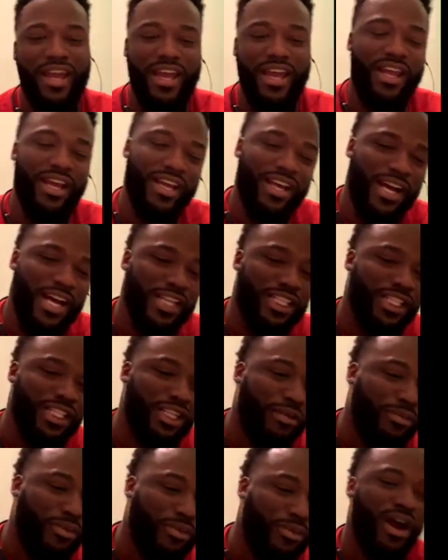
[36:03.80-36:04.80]
and it comes to
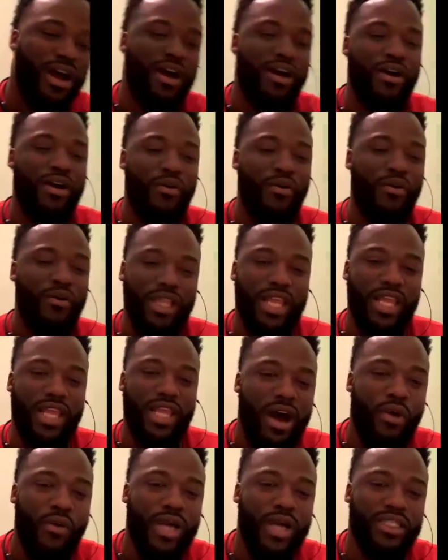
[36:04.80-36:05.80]
LeBron, what they
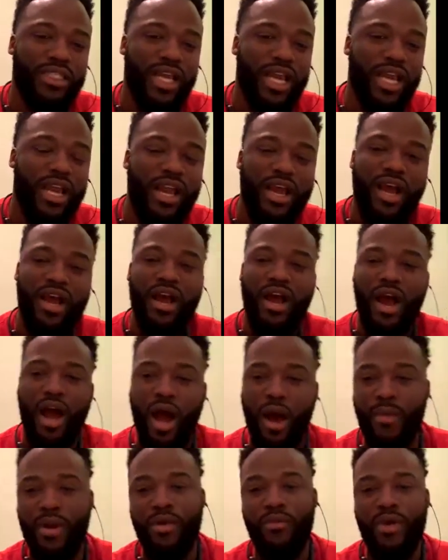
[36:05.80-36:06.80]
always say:
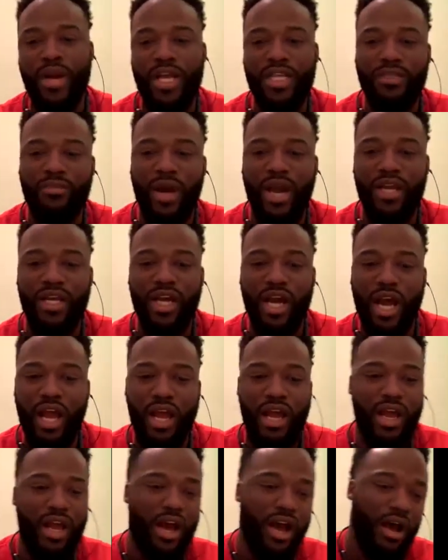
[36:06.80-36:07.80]
how many rings Mike
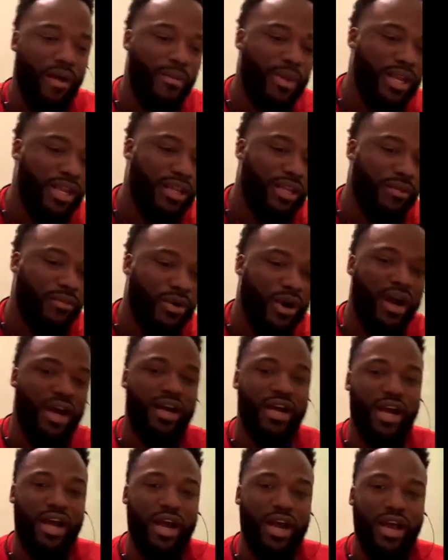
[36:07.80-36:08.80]
got? How many LeBron
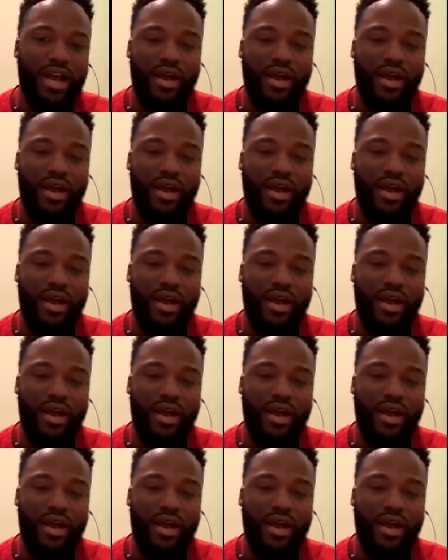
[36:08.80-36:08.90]
got?